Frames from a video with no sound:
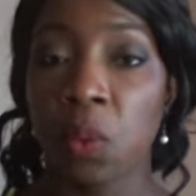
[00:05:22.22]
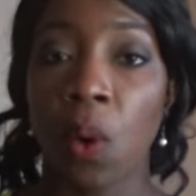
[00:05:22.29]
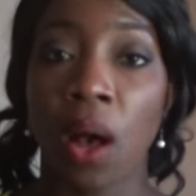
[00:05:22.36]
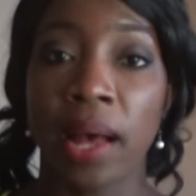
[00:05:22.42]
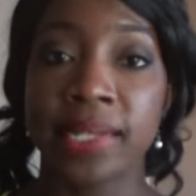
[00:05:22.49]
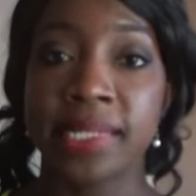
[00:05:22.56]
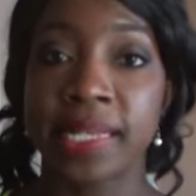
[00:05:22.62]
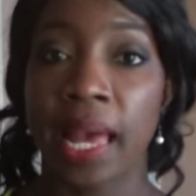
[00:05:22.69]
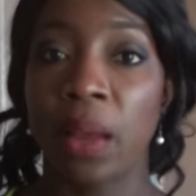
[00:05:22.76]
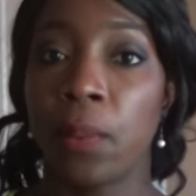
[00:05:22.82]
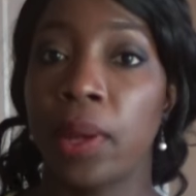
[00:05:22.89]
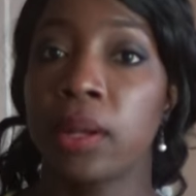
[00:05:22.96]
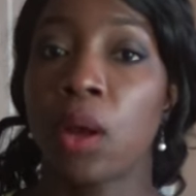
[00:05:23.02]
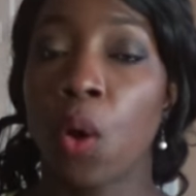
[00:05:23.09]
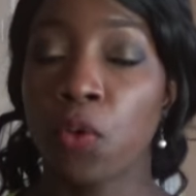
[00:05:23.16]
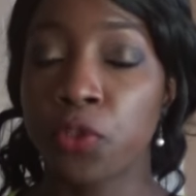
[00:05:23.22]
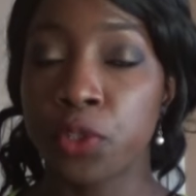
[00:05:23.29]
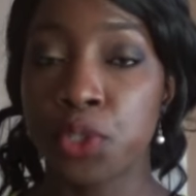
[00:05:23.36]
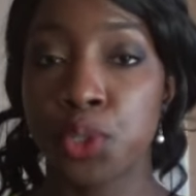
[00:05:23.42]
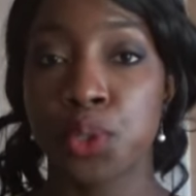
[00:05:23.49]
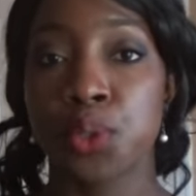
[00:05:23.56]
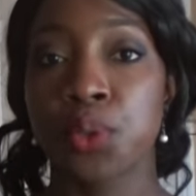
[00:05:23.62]
squats, I went over
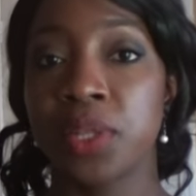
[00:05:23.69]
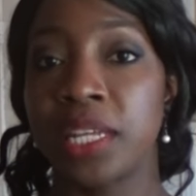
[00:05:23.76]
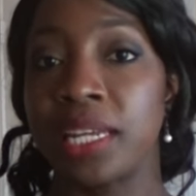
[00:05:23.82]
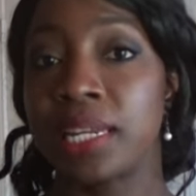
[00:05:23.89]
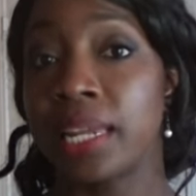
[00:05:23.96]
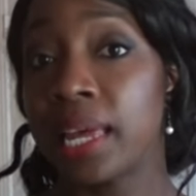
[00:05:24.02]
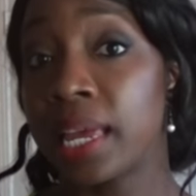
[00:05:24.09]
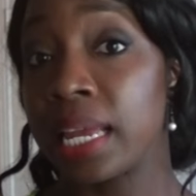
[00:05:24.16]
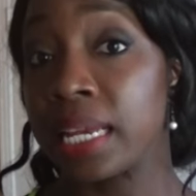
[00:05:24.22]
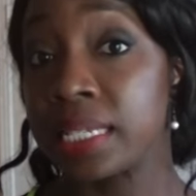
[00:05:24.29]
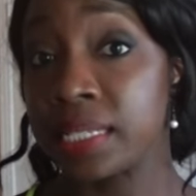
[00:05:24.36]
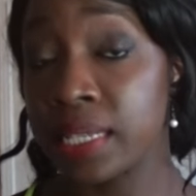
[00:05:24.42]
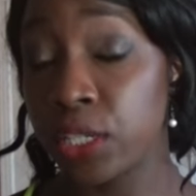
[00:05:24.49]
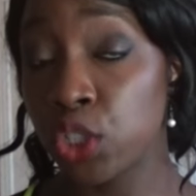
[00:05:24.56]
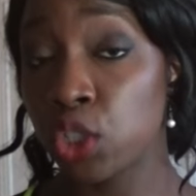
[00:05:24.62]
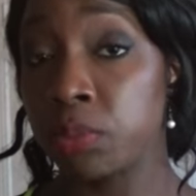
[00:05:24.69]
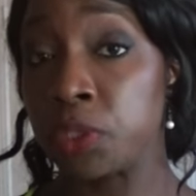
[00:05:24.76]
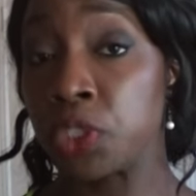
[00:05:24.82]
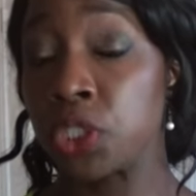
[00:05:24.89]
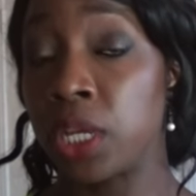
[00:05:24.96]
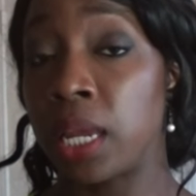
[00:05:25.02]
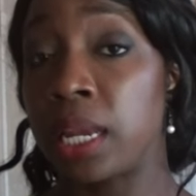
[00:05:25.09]
to the leg extension
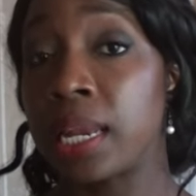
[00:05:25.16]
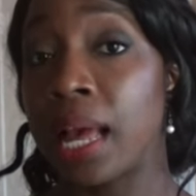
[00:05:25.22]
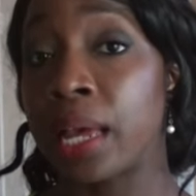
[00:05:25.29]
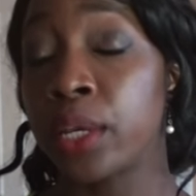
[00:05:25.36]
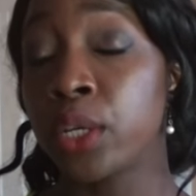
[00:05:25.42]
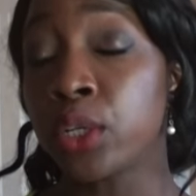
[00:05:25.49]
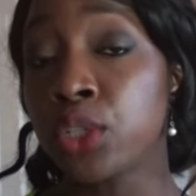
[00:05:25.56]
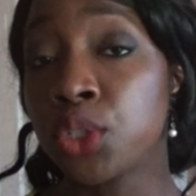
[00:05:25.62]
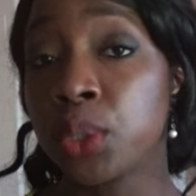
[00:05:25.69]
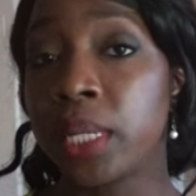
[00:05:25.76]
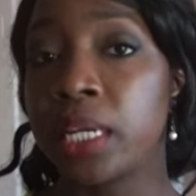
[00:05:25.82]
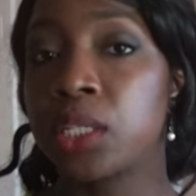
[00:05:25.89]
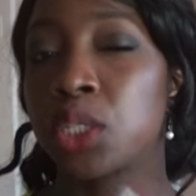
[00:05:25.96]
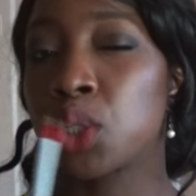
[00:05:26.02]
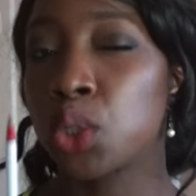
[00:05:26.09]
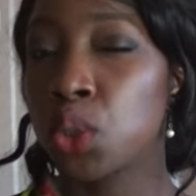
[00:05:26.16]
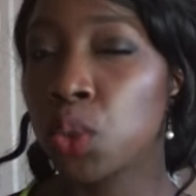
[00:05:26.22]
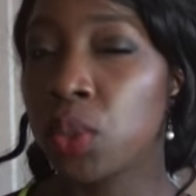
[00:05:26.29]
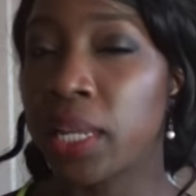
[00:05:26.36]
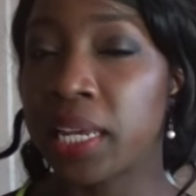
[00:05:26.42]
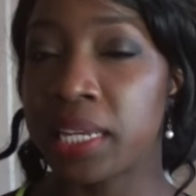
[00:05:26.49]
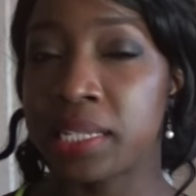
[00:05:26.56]
machine. I usually
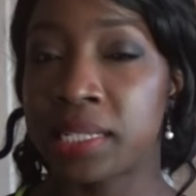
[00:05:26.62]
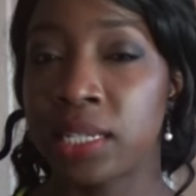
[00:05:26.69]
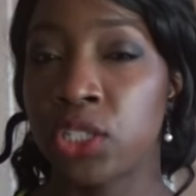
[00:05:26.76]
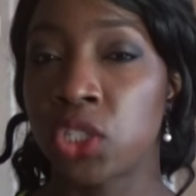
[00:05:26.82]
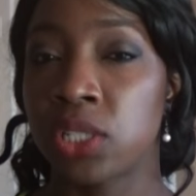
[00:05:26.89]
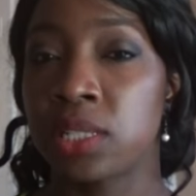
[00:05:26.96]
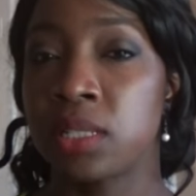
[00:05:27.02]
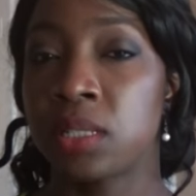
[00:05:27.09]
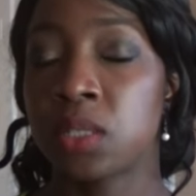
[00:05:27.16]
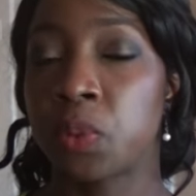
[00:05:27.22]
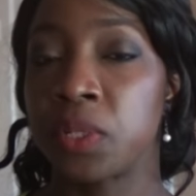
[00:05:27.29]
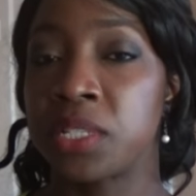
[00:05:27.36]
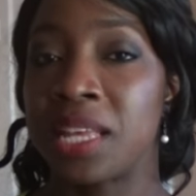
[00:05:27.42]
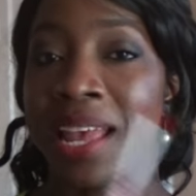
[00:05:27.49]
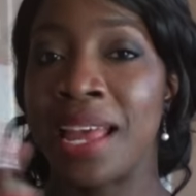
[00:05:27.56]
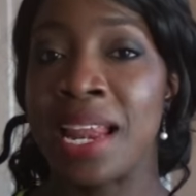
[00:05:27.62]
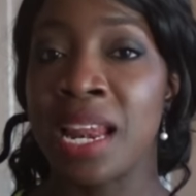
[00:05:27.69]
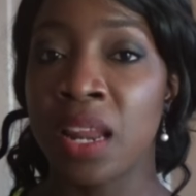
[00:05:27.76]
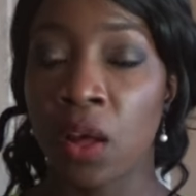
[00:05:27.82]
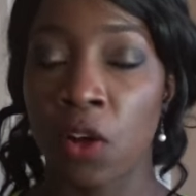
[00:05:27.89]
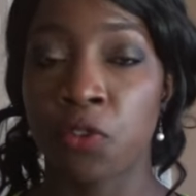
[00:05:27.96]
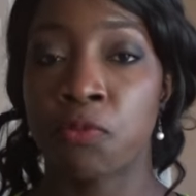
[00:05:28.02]
do leg extensions towards the
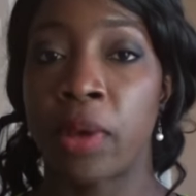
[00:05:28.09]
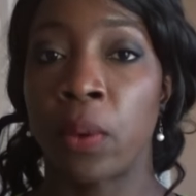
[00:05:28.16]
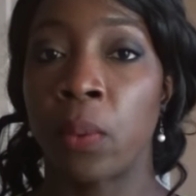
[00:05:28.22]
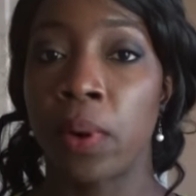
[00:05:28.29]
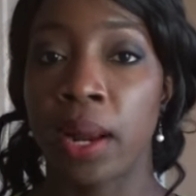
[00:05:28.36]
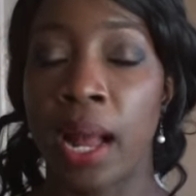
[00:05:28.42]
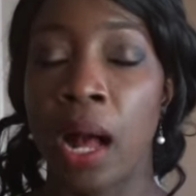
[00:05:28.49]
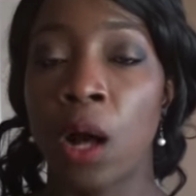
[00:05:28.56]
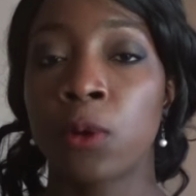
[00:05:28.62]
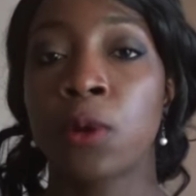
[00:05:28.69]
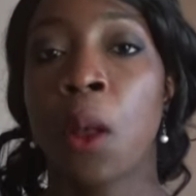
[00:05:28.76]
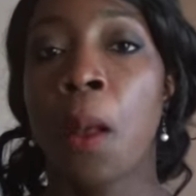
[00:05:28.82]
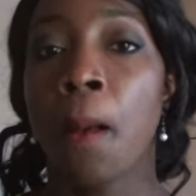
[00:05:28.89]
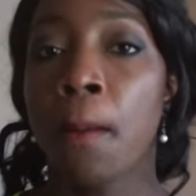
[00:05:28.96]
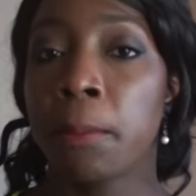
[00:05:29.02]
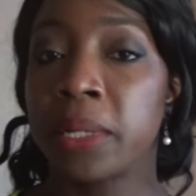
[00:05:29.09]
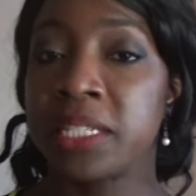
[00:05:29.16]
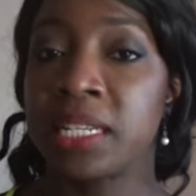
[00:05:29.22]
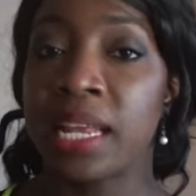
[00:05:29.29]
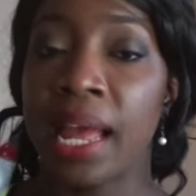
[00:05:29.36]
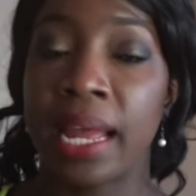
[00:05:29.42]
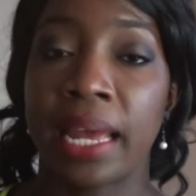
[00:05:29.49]
end of my workout, but
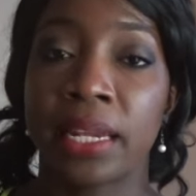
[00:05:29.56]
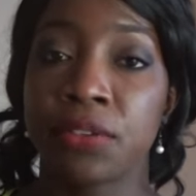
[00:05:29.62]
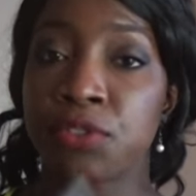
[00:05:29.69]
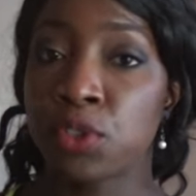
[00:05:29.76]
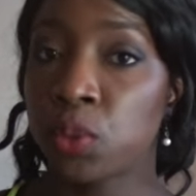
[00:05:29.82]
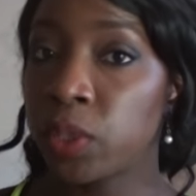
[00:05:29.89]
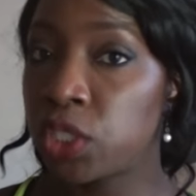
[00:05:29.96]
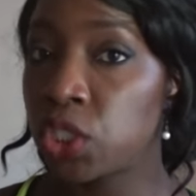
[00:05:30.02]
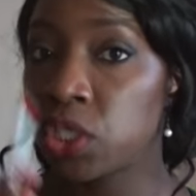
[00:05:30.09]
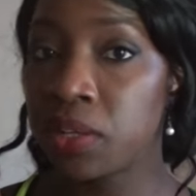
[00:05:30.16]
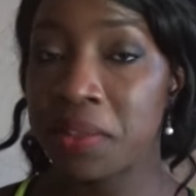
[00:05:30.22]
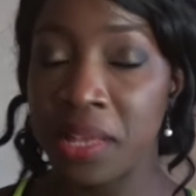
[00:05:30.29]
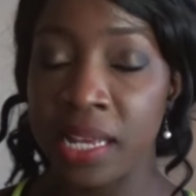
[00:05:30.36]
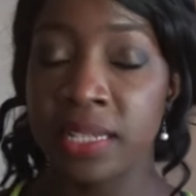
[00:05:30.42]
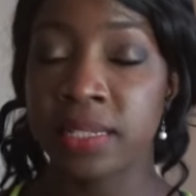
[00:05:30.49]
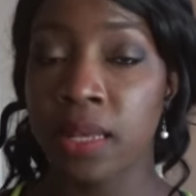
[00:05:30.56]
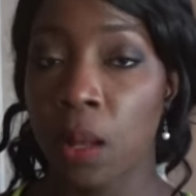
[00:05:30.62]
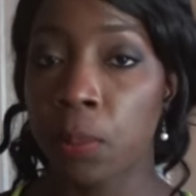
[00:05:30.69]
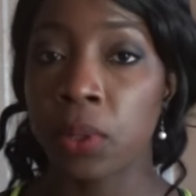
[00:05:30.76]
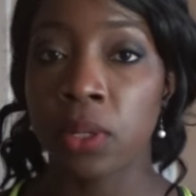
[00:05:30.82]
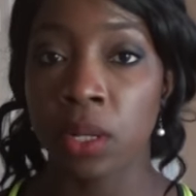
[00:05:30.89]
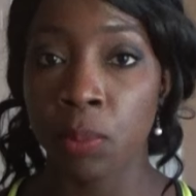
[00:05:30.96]
today I kind of switched things
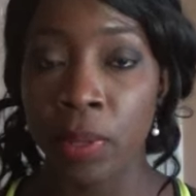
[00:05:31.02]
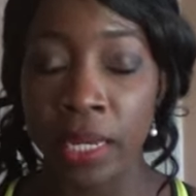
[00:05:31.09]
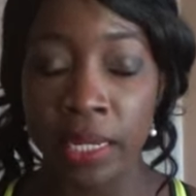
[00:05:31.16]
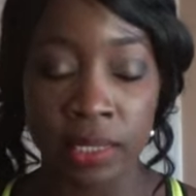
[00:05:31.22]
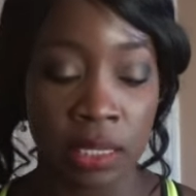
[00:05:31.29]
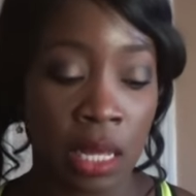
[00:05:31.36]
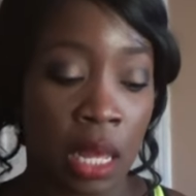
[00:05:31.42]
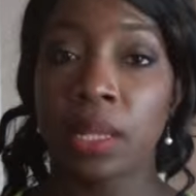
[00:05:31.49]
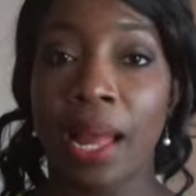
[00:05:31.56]
up a little bit.